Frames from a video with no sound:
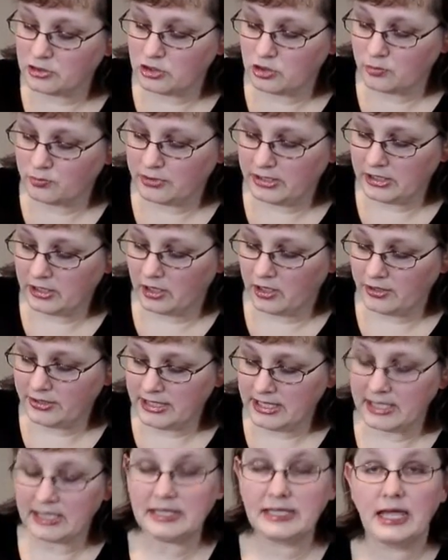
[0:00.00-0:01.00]
who played
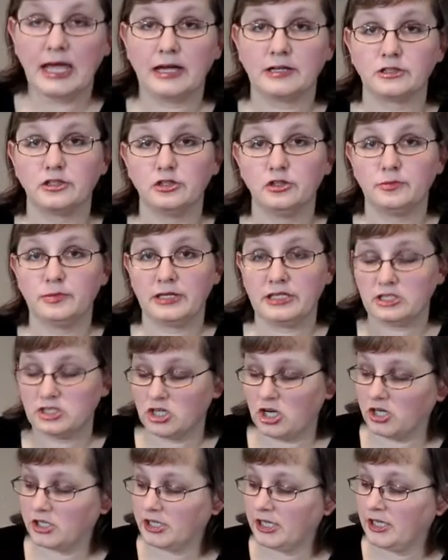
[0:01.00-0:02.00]
Holly, and the actor who played
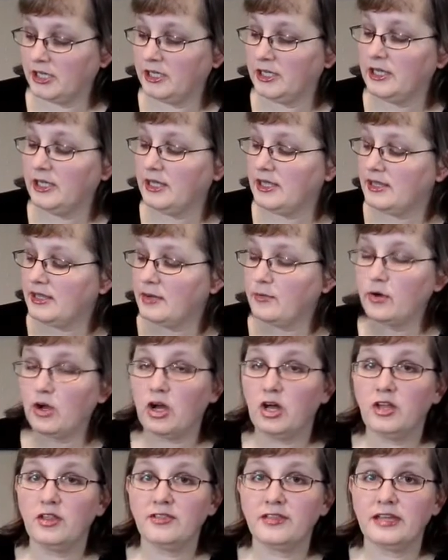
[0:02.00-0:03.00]
Chaka. They were
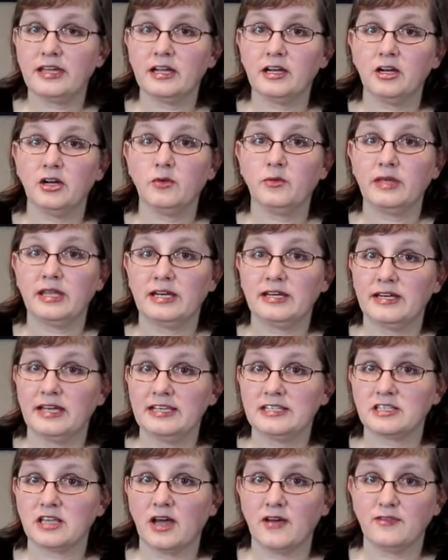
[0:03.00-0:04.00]
all there. We had a
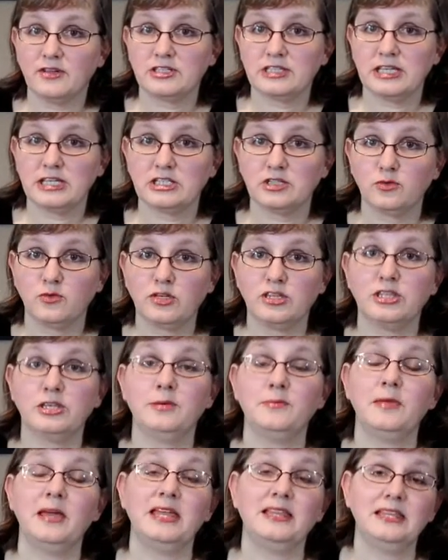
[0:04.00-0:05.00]
nice conversation with
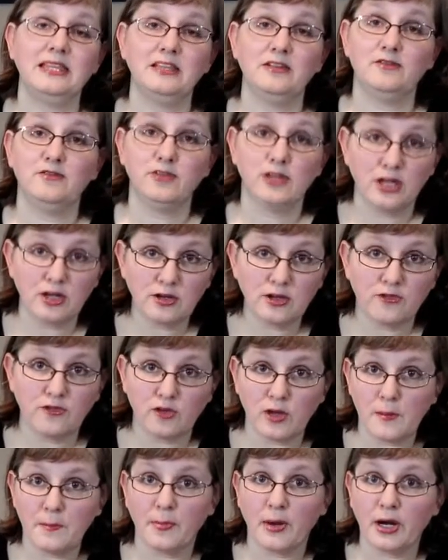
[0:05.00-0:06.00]
them. And then the very
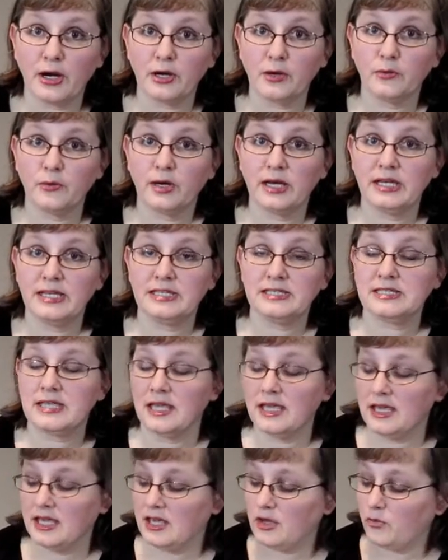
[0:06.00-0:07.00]
fun part was
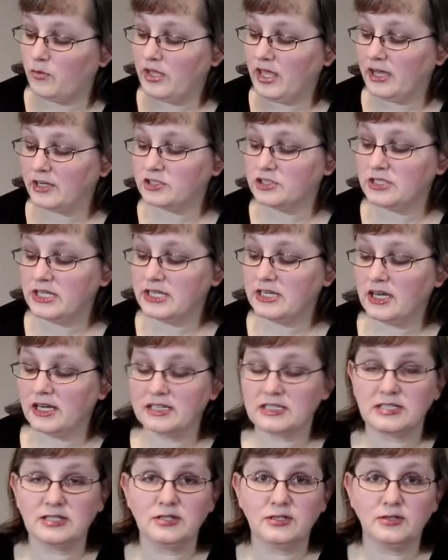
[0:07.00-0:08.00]
we actually
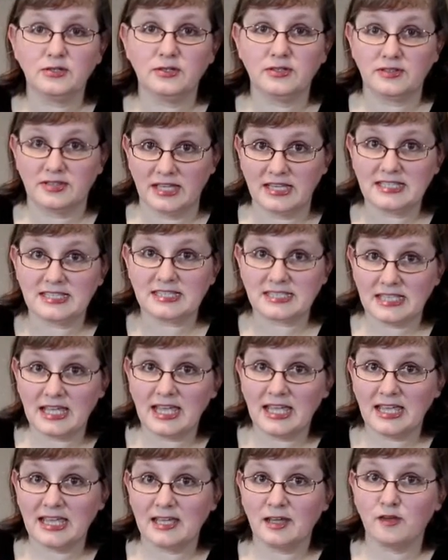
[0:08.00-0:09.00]
they
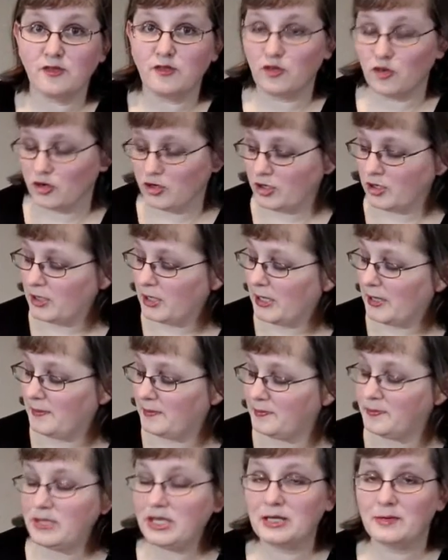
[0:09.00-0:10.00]
sang for
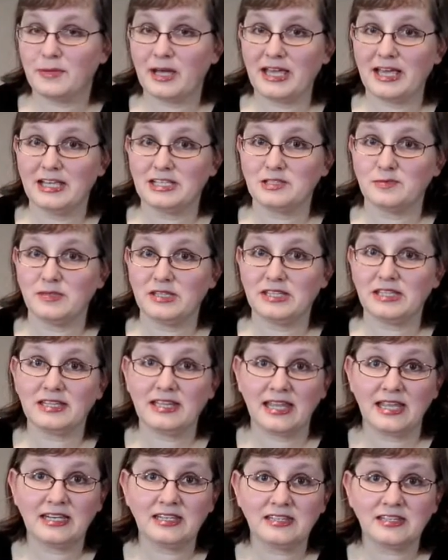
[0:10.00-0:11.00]
me and my husband the
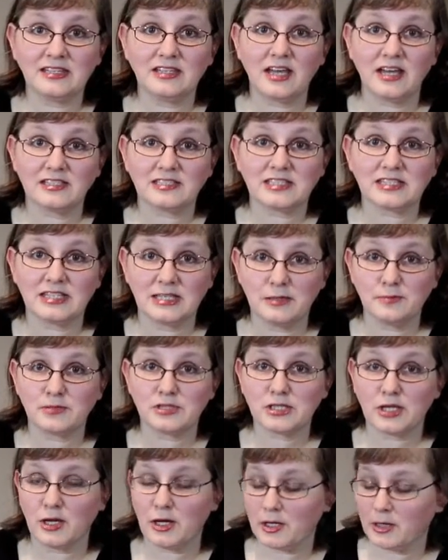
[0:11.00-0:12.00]
Land of the Lost theme
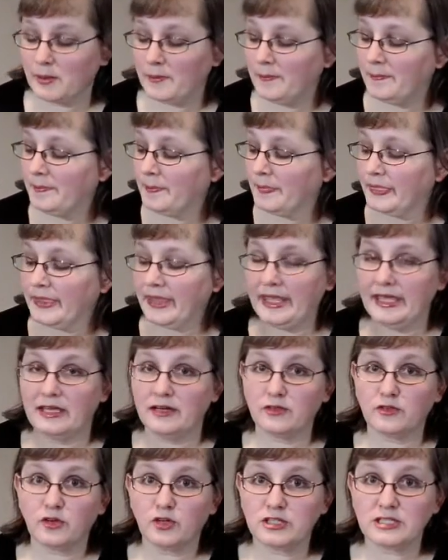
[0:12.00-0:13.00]
song. And
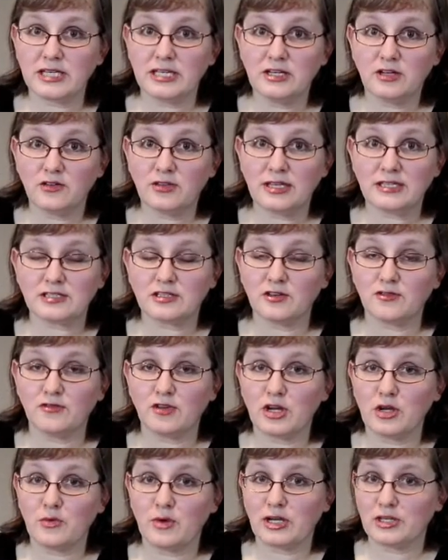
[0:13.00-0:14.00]
of course I know that song
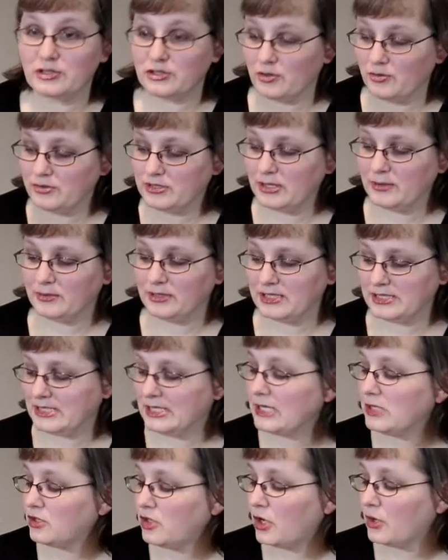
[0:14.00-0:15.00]
very well, so I was able to
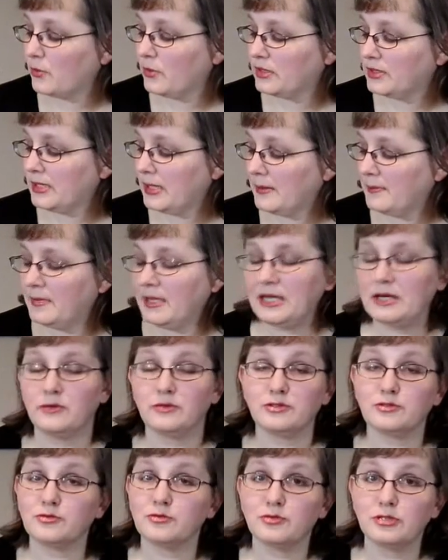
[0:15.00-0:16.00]
sing along with them, and it
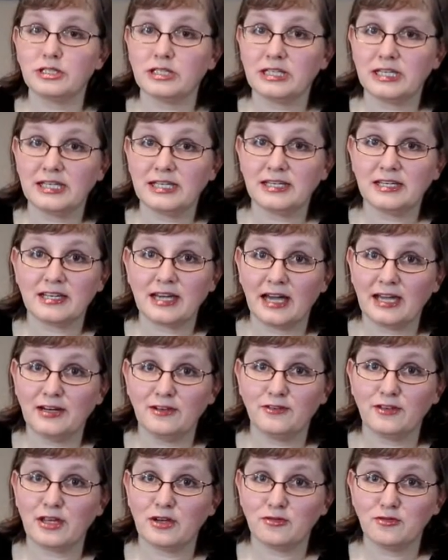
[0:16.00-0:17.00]
was really kind
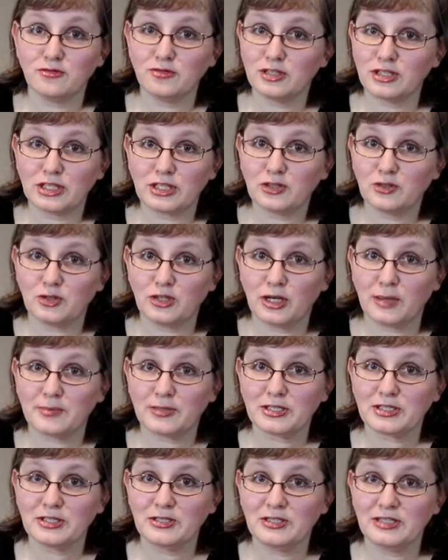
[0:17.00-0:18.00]
of a really cool
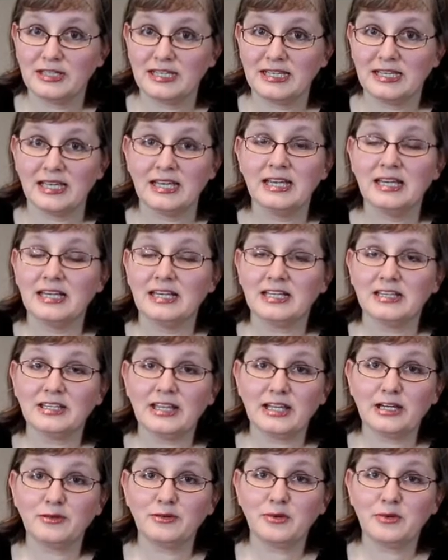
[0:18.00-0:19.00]
opportunity.
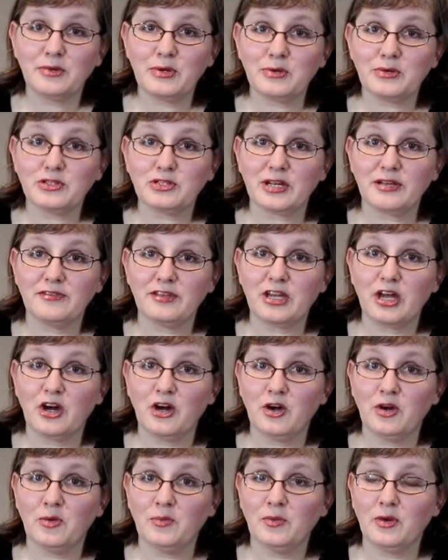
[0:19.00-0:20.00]
Later when we were driving
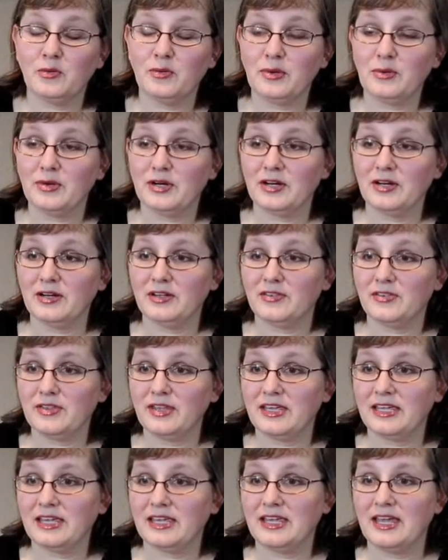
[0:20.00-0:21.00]
home, we were
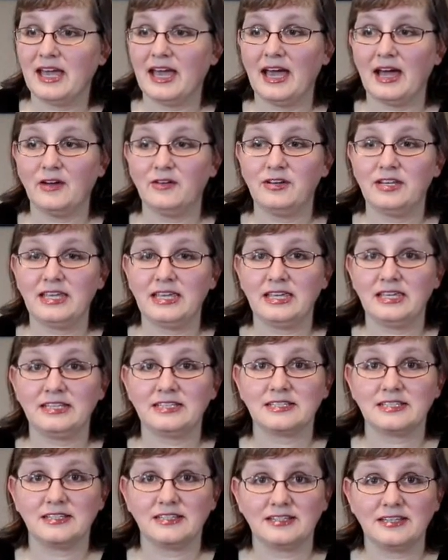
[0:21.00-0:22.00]
thinking how
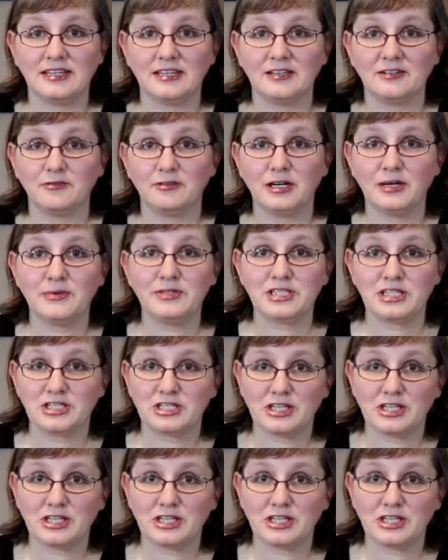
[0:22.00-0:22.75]
neat that when I was a